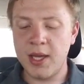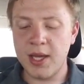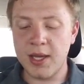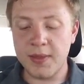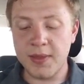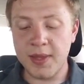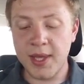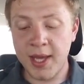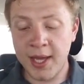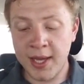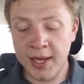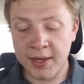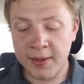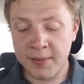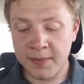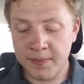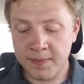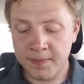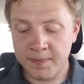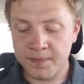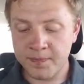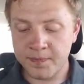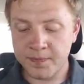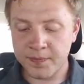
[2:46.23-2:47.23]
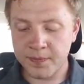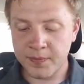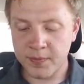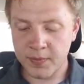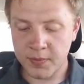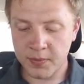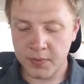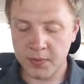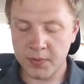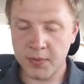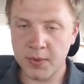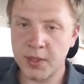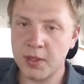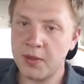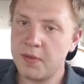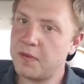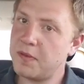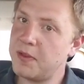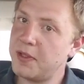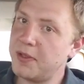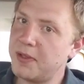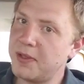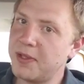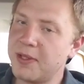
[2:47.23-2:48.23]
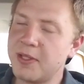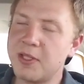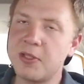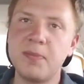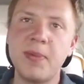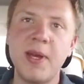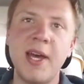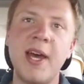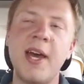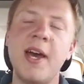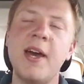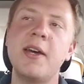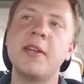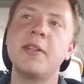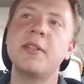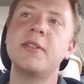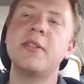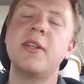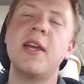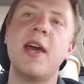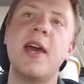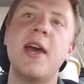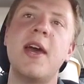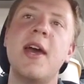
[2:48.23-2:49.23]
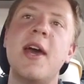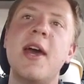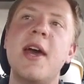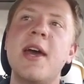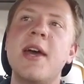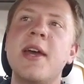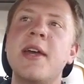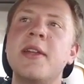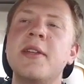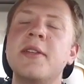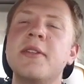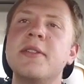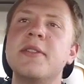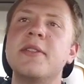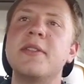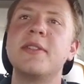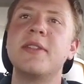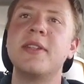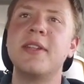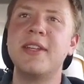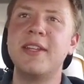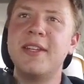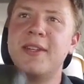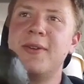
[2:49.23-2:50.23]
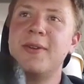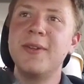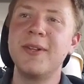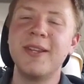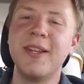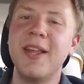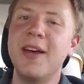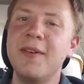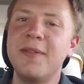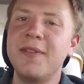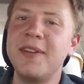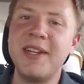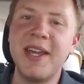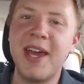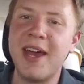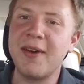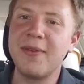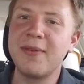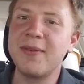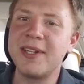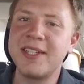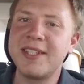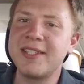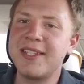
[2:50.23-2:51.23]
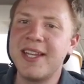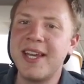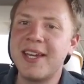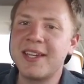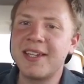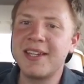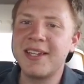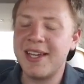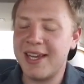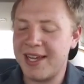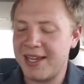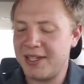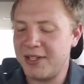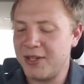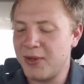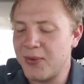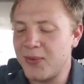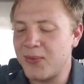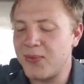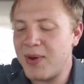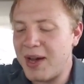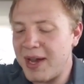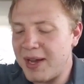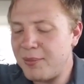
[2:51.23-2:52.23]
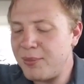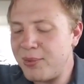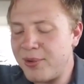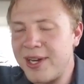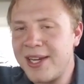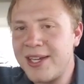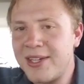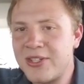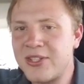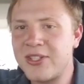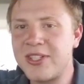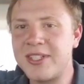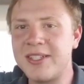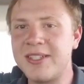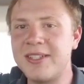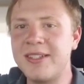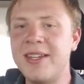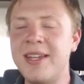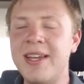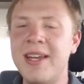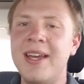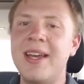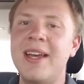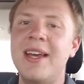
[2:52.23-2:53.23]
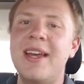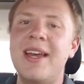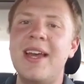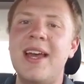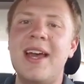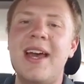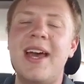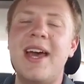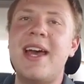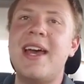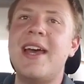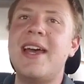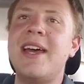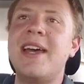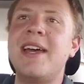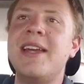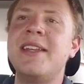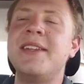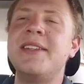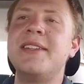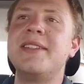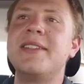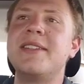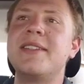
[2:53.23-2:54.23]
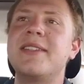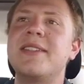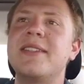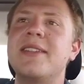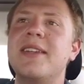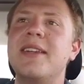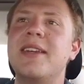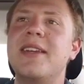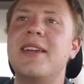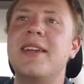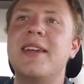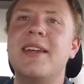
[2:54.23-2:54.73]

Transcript: And then few years pass and you loving every second, and your vibration and